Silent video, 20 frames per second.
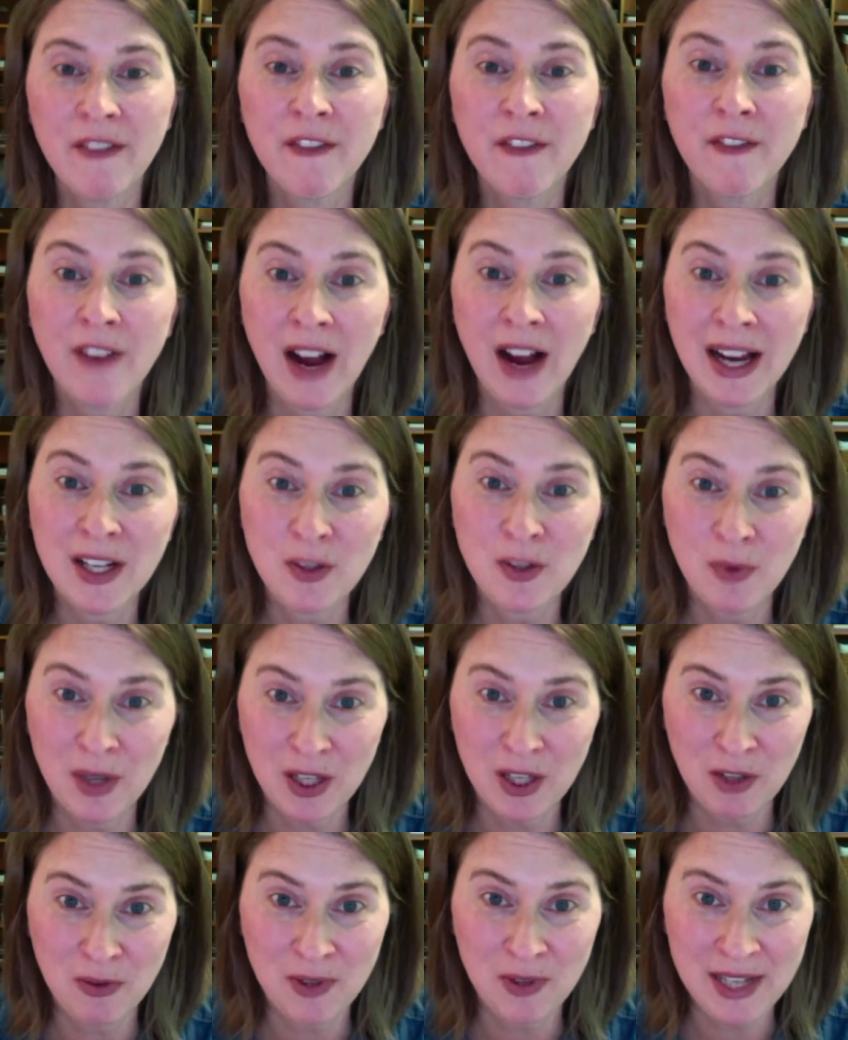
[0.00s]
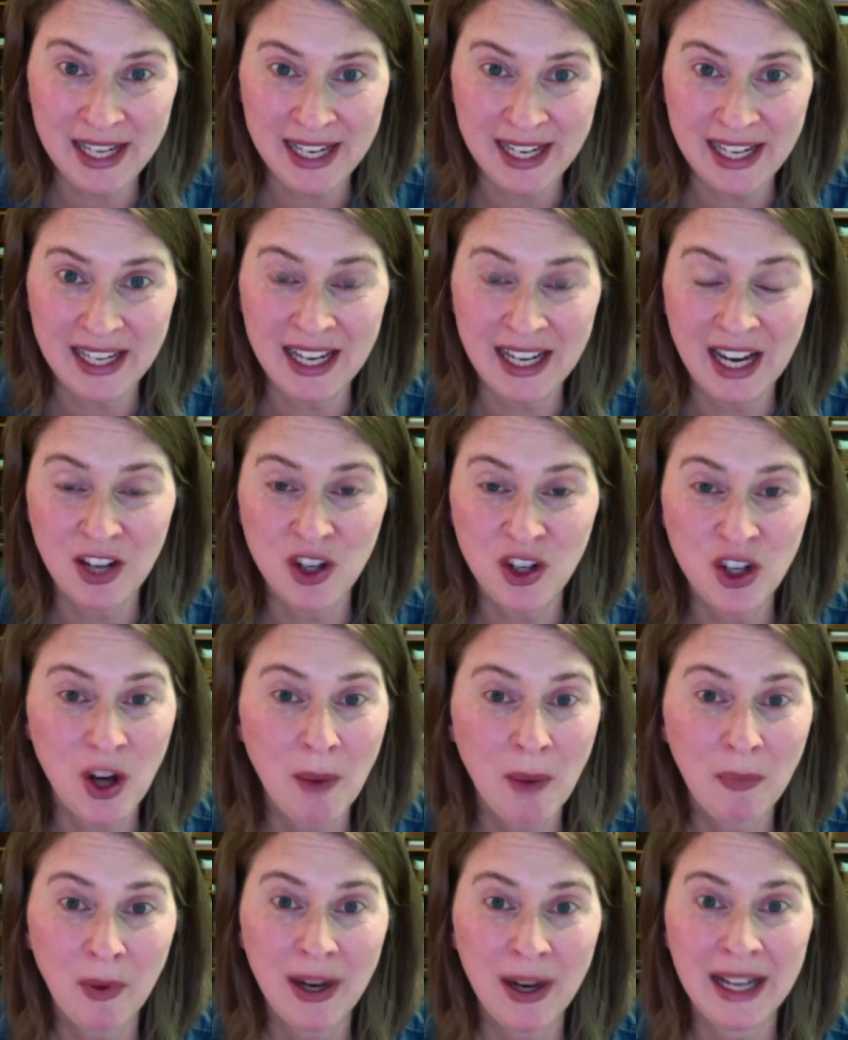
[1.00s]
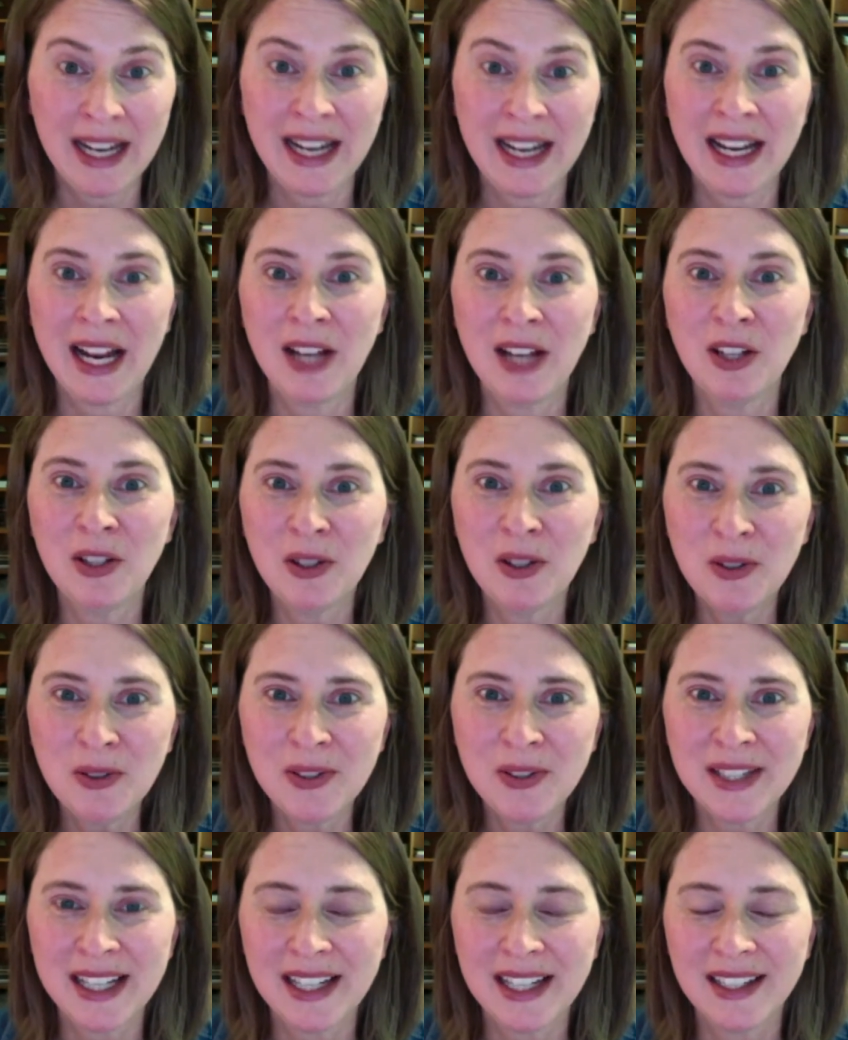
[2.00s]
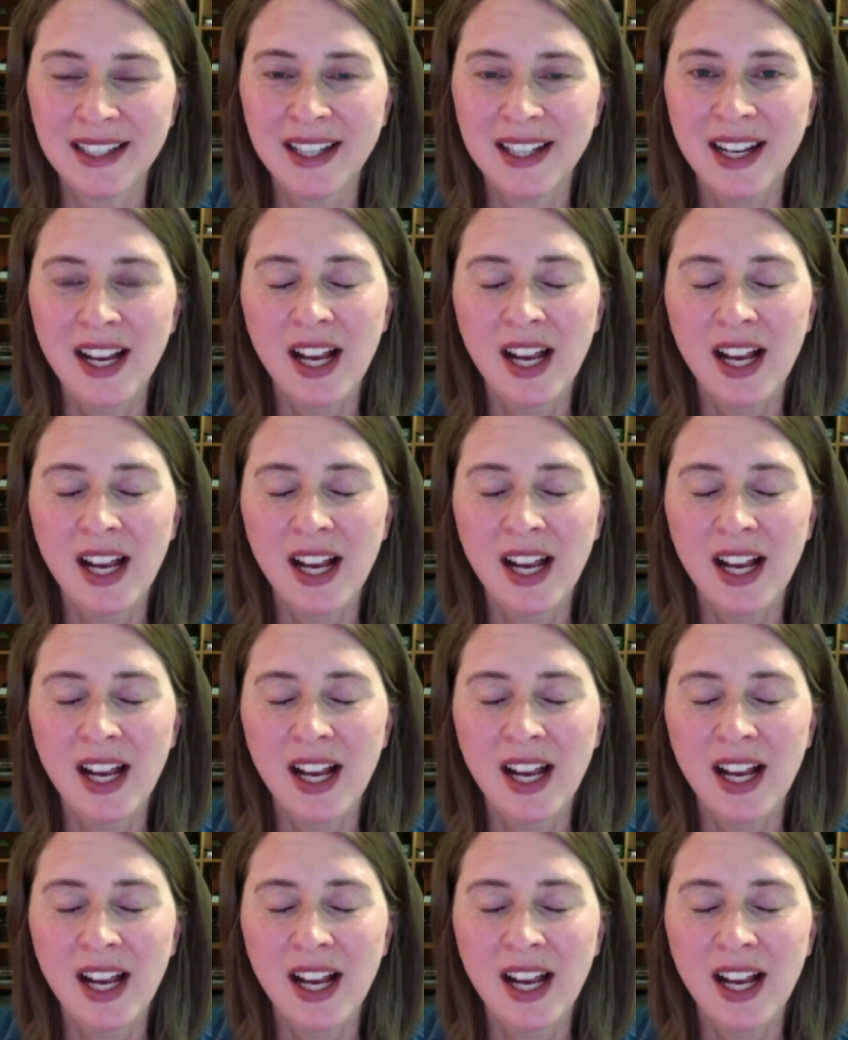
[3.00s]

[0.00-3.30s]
find what you need and jump right in and use it.